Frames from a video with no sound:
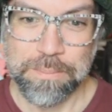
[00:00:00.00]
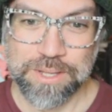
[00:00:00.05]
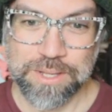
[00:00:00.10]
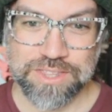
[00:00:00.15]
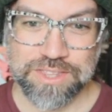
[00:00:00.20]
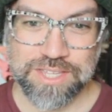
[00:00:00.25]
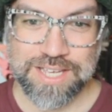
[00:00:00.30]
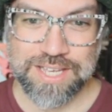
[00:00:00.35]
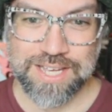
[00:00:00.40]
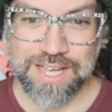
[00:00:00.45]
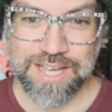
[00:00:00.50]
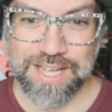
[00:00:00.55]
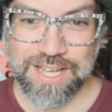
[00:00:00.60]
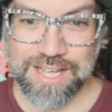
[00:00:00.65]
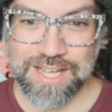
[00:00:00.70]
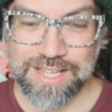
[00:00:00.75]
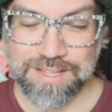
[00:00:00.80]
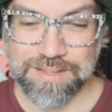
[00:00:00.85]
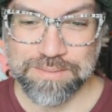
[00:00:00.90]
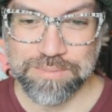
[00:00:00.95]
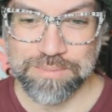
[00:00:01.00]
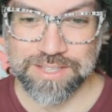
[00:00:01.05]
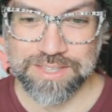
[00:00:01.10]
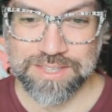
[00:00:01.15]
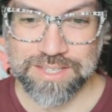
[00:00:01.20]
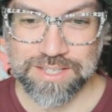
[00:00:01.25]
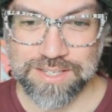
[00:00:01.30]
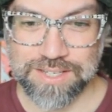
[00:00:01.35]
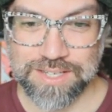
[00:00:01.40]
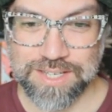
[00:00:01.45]
But
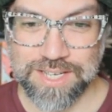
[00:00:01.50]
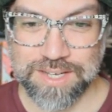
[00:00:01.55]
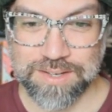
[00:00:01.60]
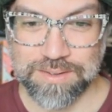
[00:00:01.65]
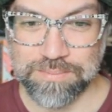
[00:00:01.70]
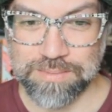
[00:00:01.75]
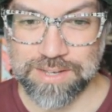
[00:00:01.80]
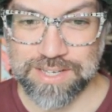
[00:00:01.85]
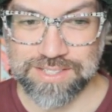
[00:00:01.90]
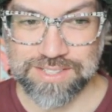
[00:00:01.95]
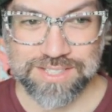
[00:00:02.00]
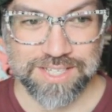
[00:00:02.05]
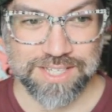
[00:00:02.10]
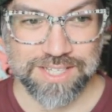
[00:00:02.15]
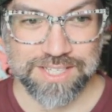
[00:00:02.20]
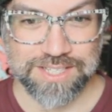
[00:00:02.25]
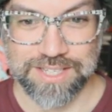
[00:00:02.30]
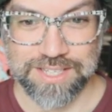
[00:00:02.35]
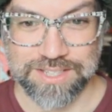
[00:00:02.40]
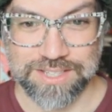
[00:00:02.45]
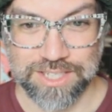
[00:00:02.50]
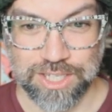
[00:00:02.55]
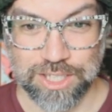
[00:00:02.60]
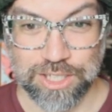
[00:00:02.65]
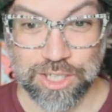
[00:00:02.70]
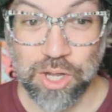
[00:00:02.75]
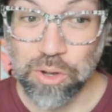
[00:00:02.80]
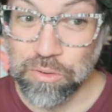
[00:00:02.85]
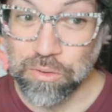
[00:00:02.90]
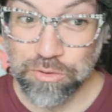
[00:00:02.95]
it makes the
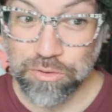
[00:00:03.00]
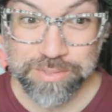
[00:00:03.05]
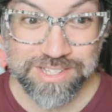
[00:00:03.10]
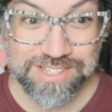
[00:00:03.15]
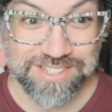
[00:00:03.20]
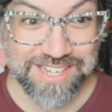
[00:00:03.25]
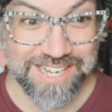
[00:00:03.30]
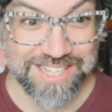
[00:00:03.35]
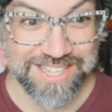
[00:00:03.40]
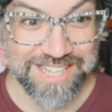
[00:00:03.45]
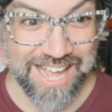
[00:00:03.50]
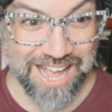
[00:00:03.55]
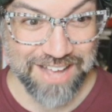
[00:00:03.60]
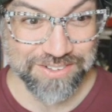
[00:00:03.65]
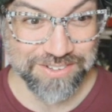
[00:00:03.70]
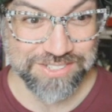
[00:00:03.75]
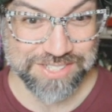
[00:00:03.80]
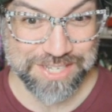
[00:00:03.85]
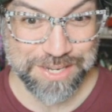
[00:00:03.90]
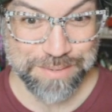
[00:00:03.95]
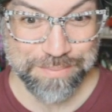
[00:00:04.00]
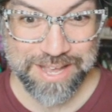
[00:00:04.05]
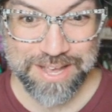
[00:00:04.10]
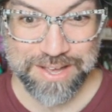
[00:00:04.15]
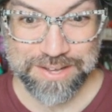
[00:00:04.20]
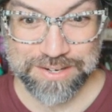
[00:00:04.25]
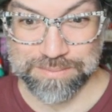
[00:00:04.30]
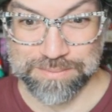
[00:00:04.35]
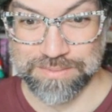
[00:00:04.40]
glow from inside the house come out.